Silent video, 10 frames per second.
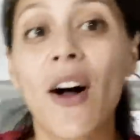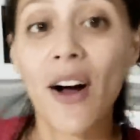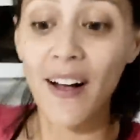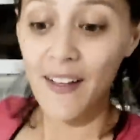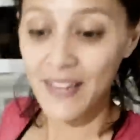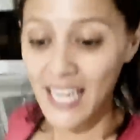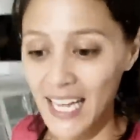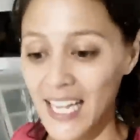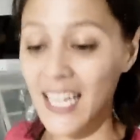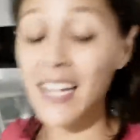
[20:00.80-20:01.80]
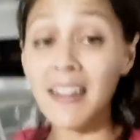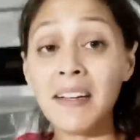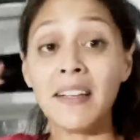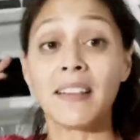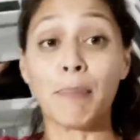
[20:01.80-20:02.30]
on
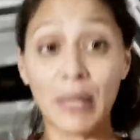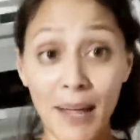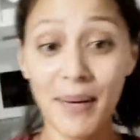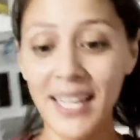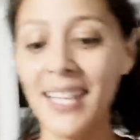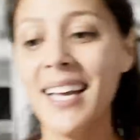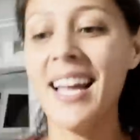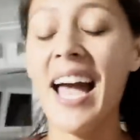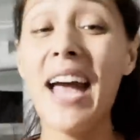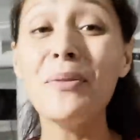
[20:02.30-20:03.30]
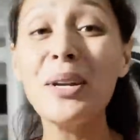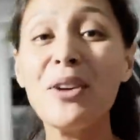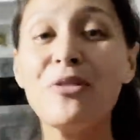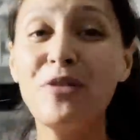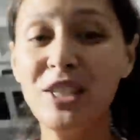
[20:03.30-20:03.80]
the plumbing and we
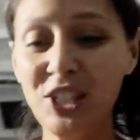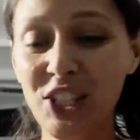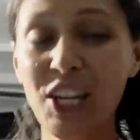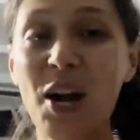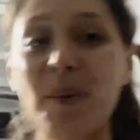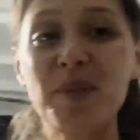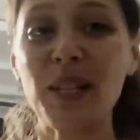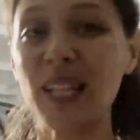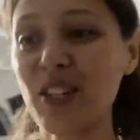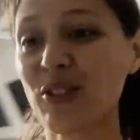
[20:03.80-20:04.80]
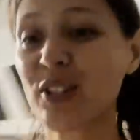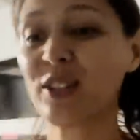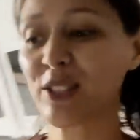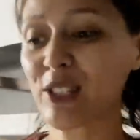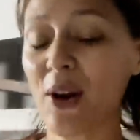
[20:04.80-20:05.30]
are finishing up the
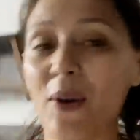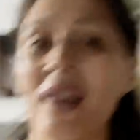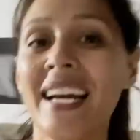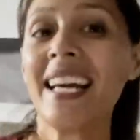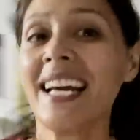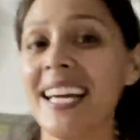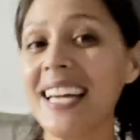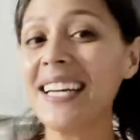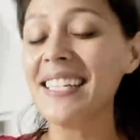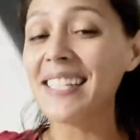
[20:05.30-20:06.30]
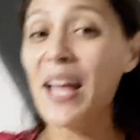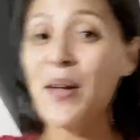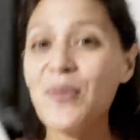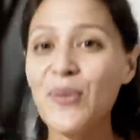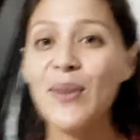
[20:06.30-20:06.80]
electrical. So it is a
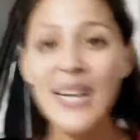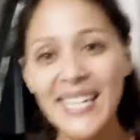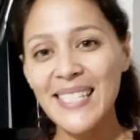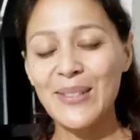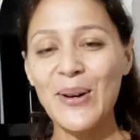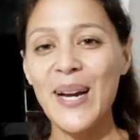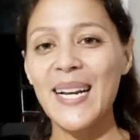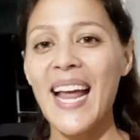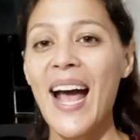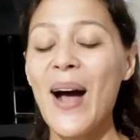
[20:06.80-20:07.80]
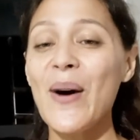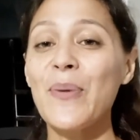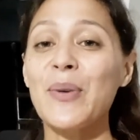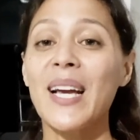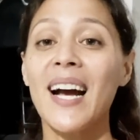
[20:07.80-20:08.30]
race right now
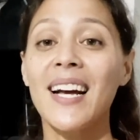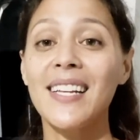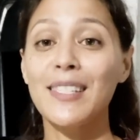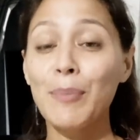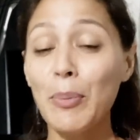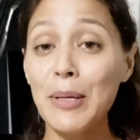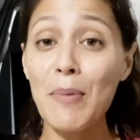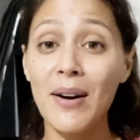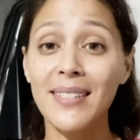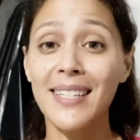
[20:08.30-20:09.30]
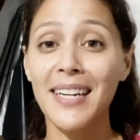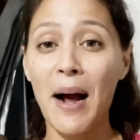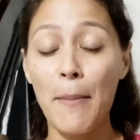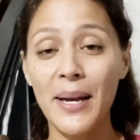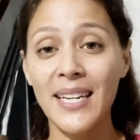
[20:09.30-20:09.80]
because Mobilimar is gonna
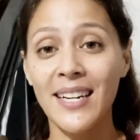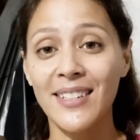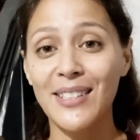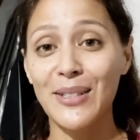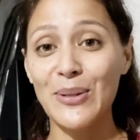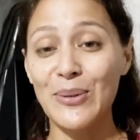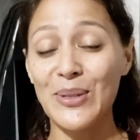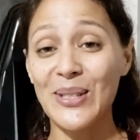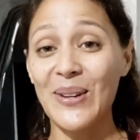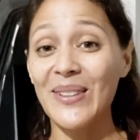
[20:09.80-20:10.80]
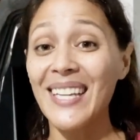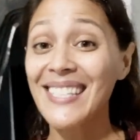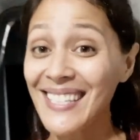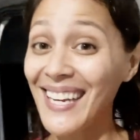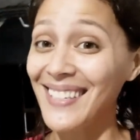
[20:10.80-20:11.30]
come in here soon. So let's
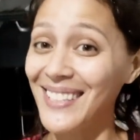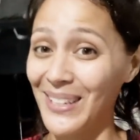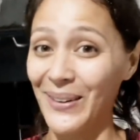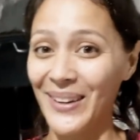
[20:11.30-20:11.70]
get to